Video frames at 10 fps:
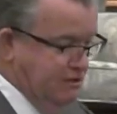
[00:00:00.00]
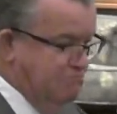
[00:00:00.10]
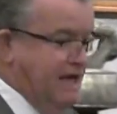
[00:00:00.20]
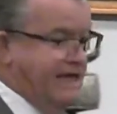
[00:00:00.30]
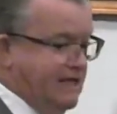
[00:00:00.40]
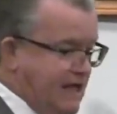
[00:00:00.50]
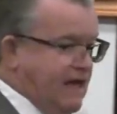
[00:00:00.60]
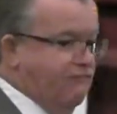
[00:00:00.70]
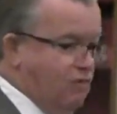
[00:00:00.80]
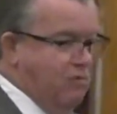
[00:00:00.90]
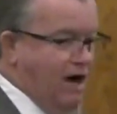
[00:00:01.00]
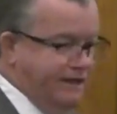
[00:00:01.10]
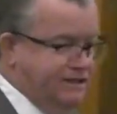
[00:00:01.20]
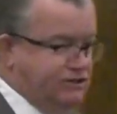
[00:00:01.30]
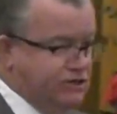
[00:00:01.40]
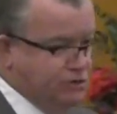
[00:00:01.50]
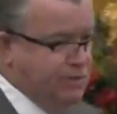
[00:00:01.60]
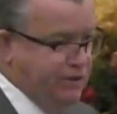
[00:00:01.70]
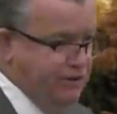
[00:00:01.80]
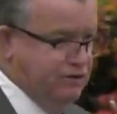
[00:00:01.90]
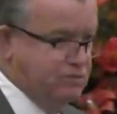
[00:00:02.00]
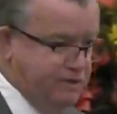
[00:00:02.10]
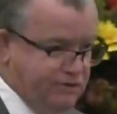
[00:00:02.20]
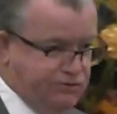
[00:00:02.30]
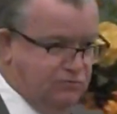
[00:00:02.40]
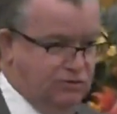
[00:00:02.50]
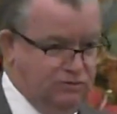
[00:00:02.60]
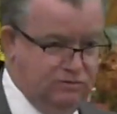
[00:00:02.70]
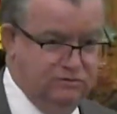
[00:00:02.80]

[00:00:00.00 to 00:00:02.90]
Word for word: making everybody's experience miserable.